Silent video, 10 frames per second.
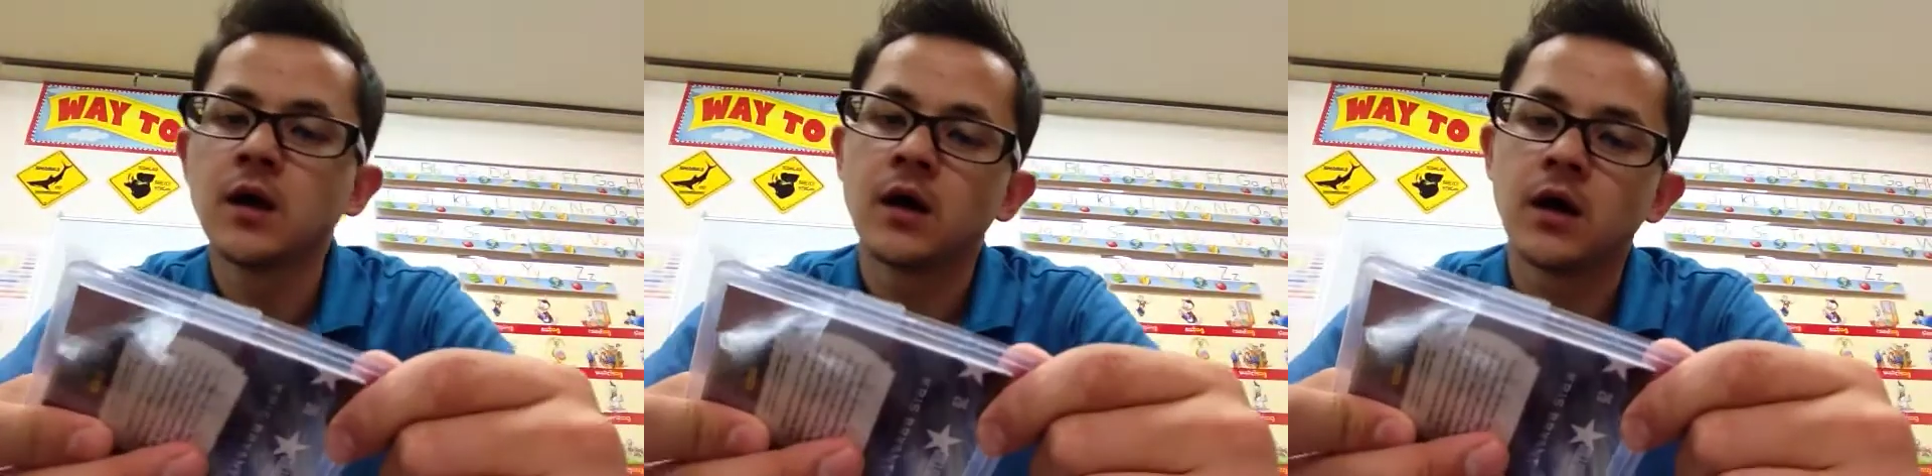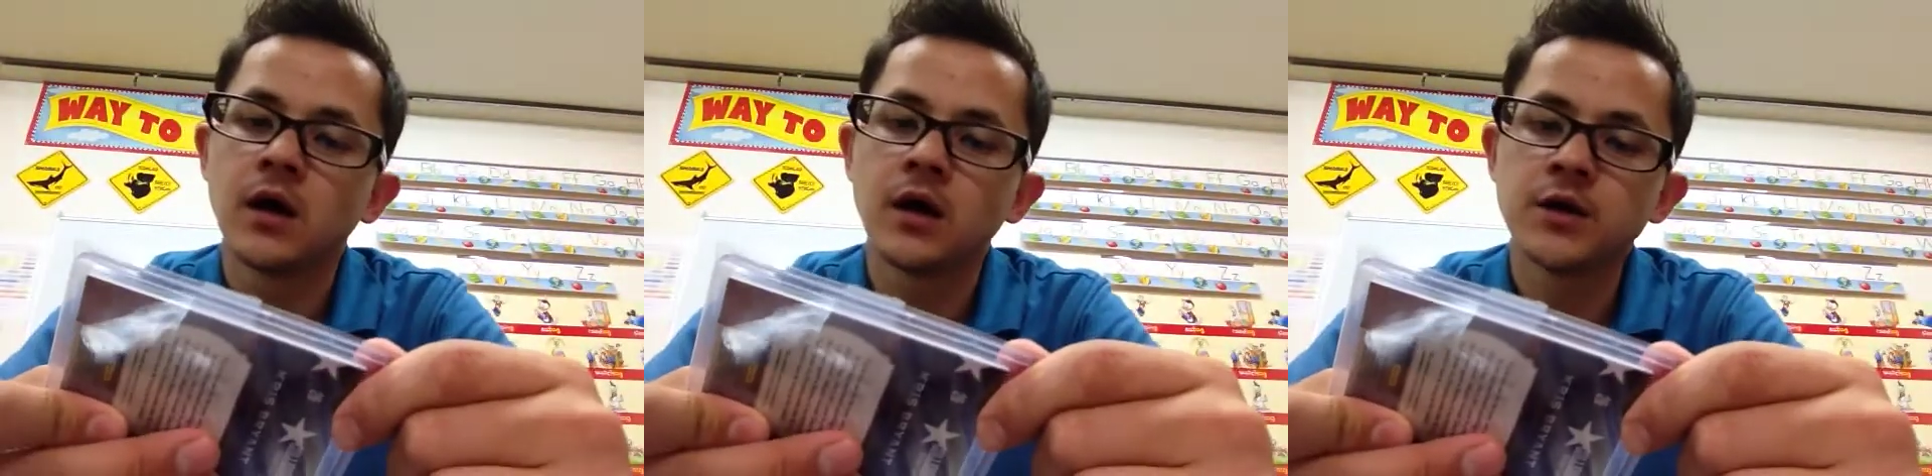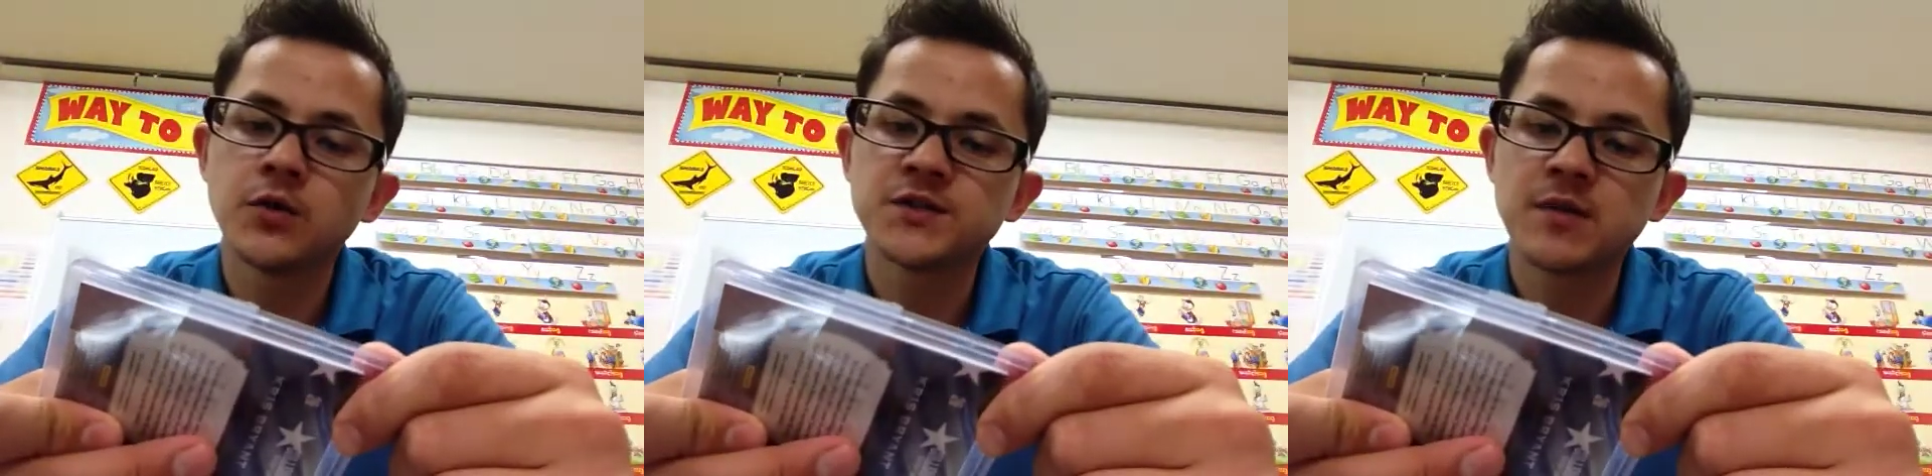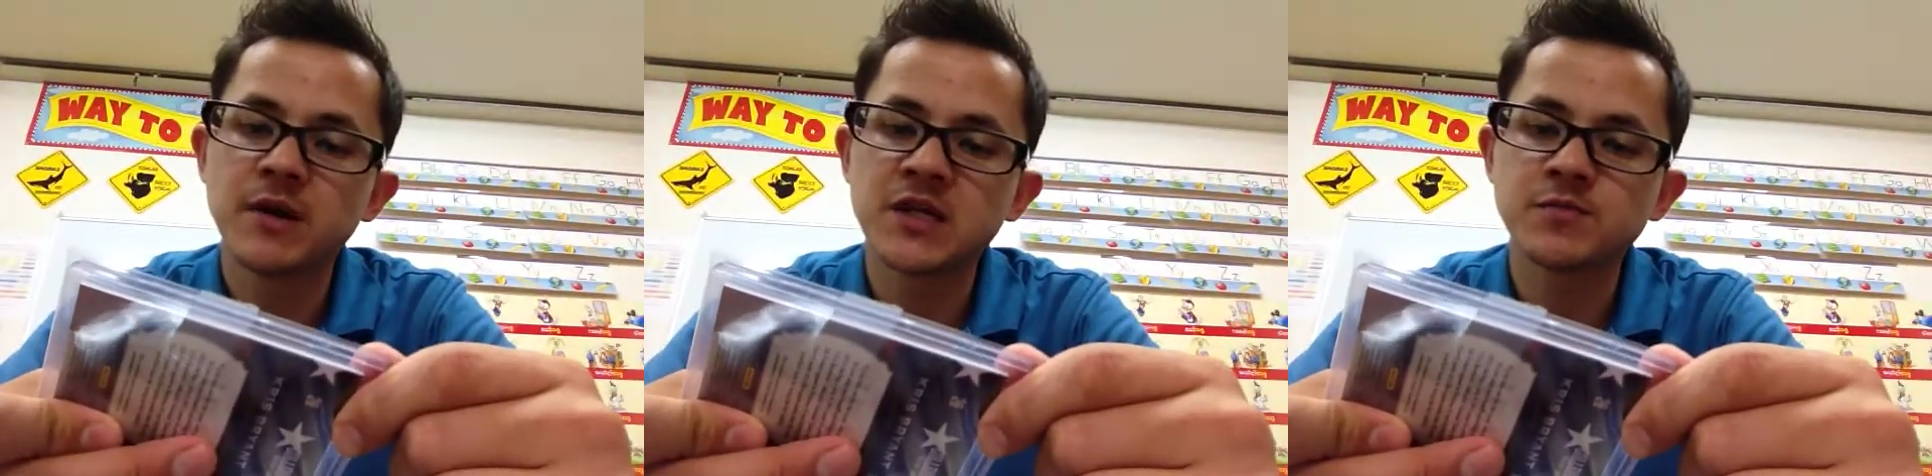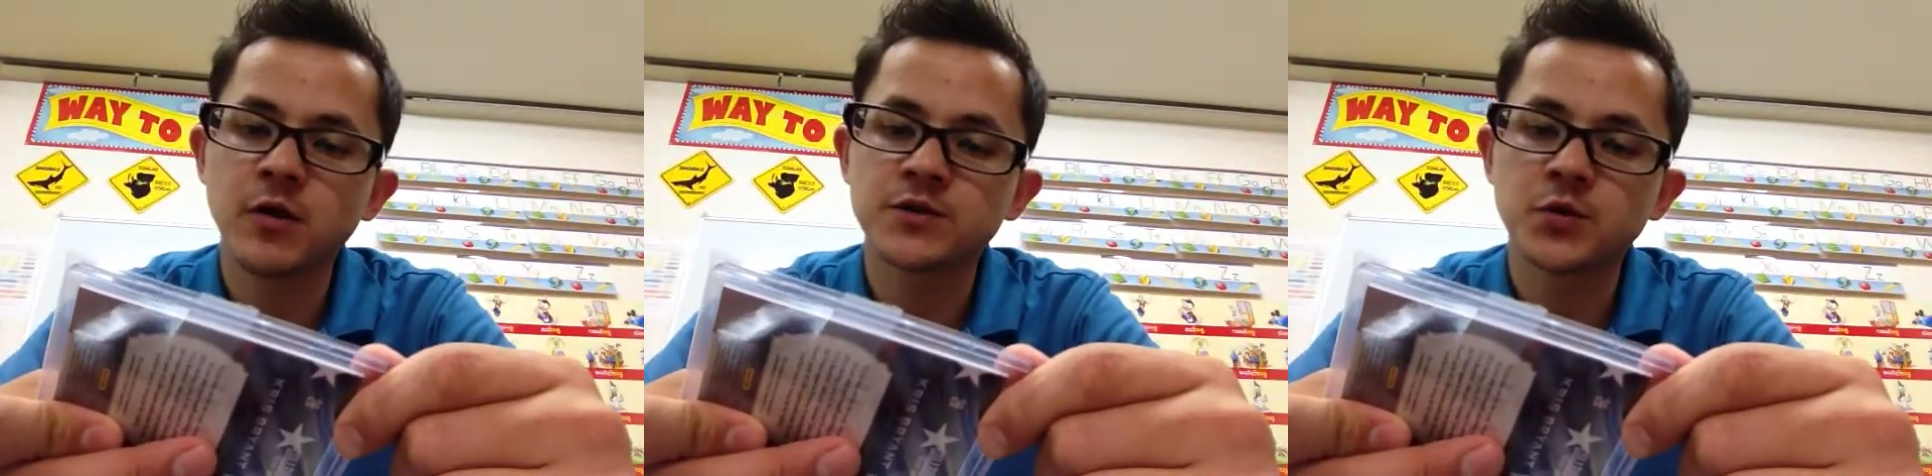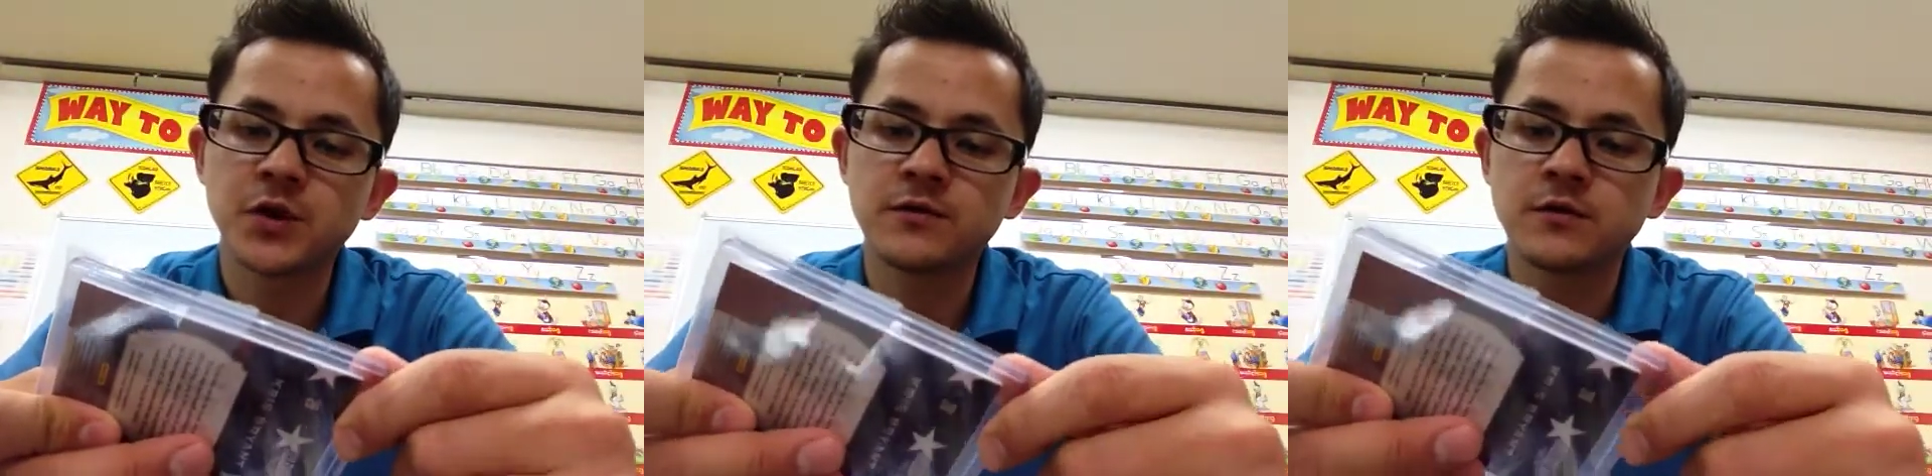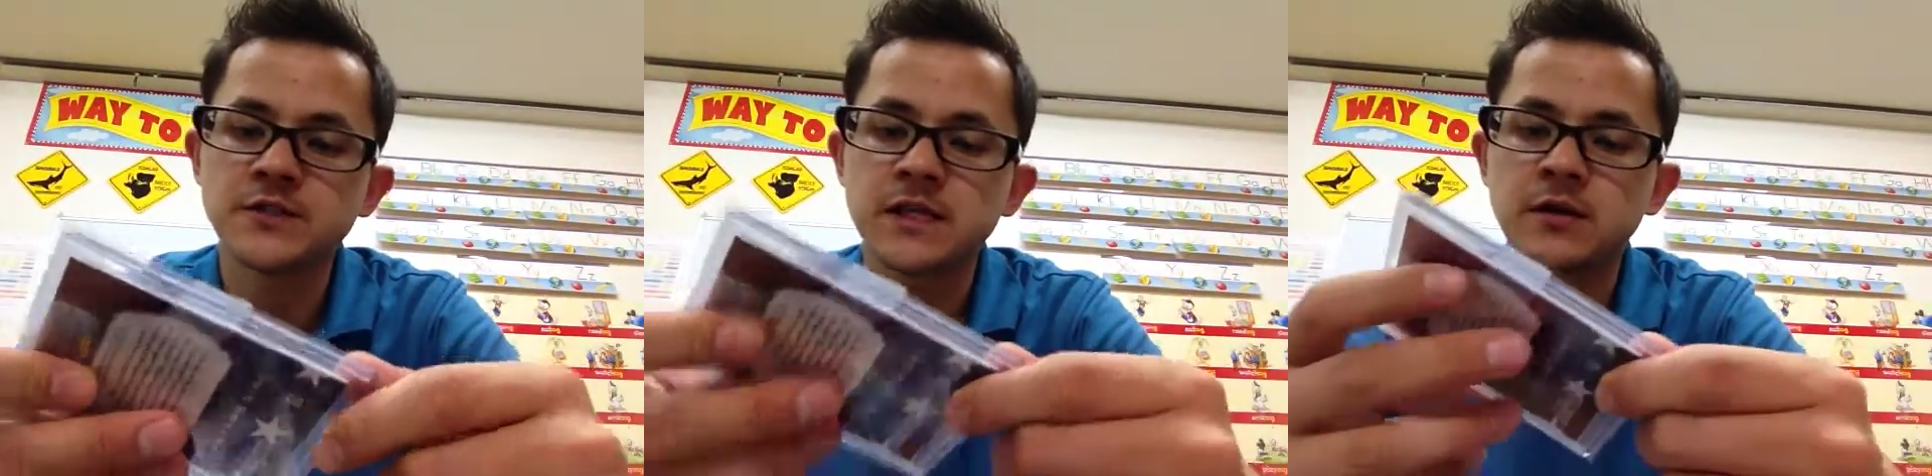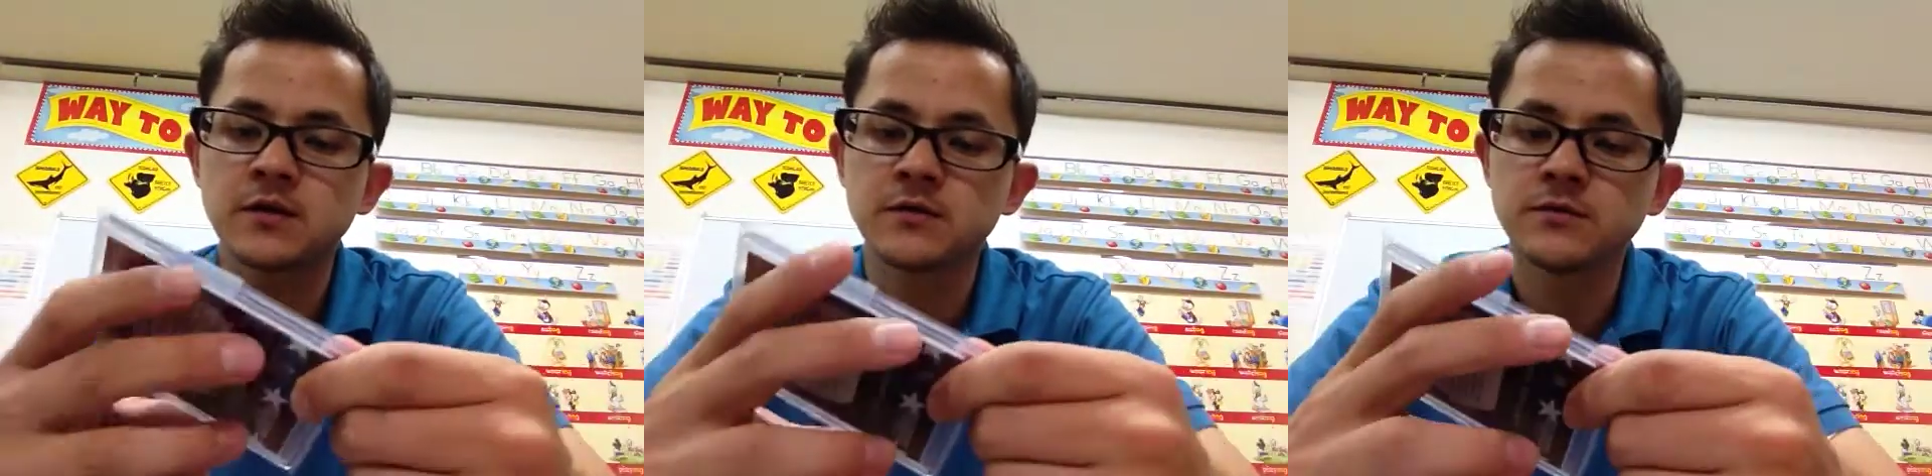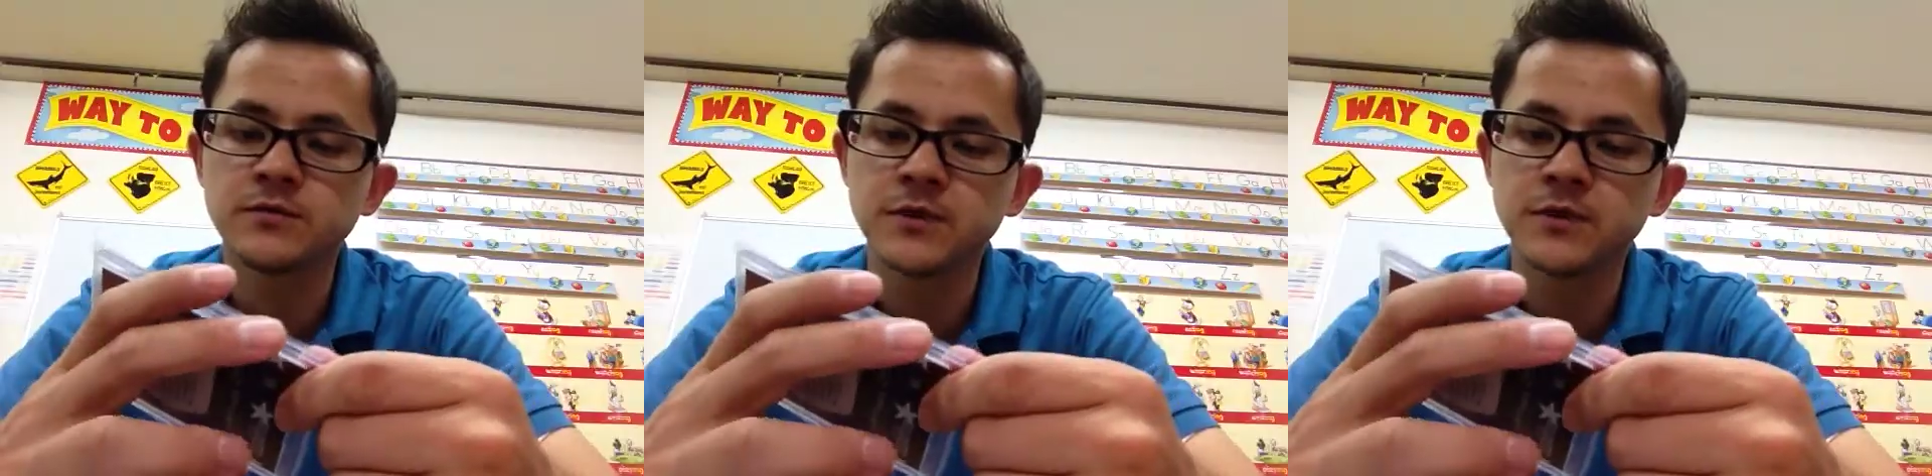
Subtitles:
USA Baseball 2013